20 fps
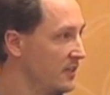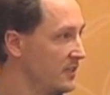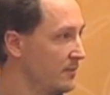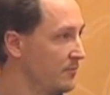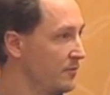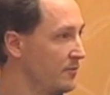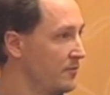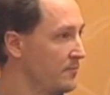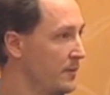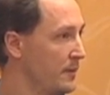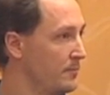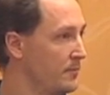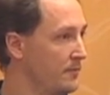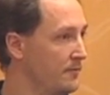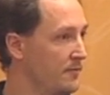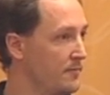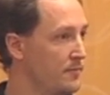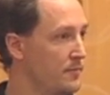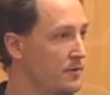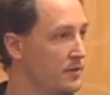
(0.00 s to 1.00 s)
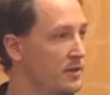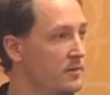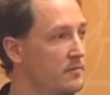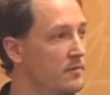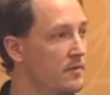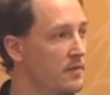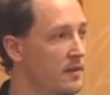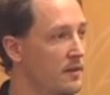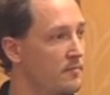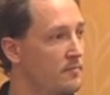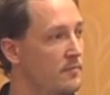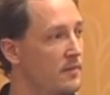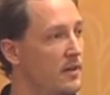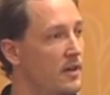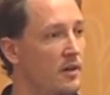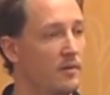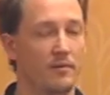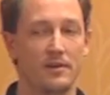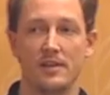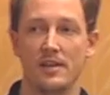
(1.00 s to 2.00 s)
Some of you may be familiar with them,
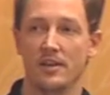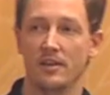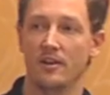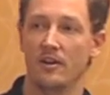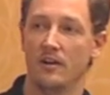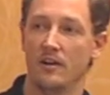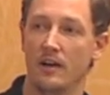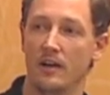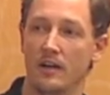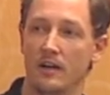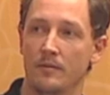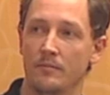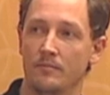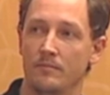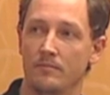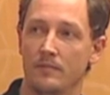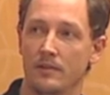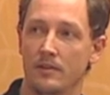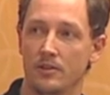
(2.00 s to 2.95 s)
where you can um,